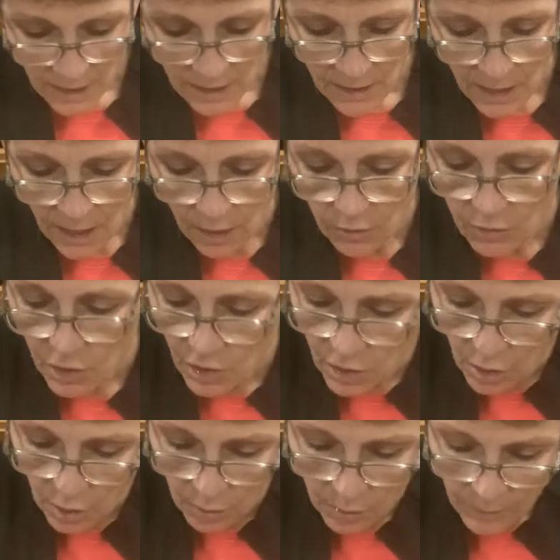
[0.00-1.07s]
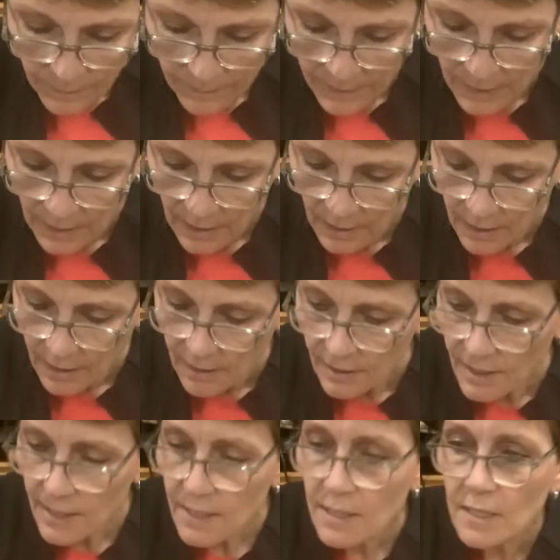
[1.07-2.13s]
Now, so
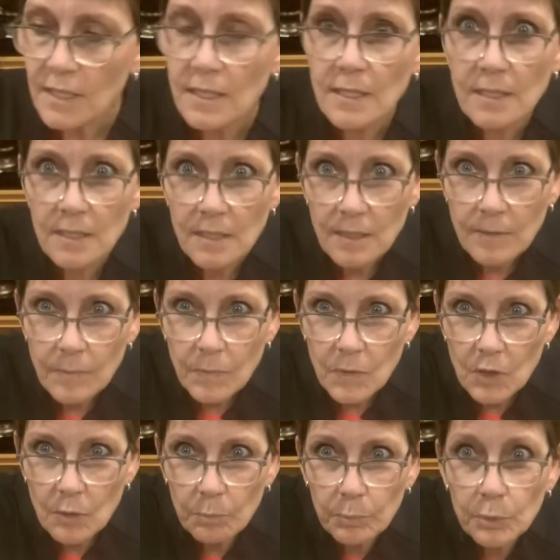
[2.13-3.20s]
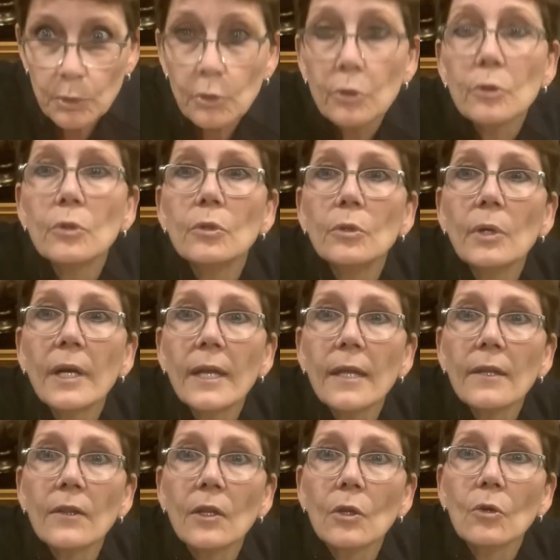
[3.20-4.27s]
this is the blue
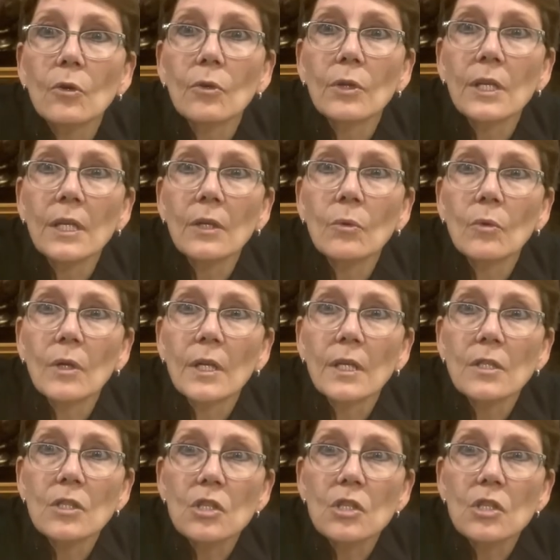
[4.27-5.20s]
and the green one.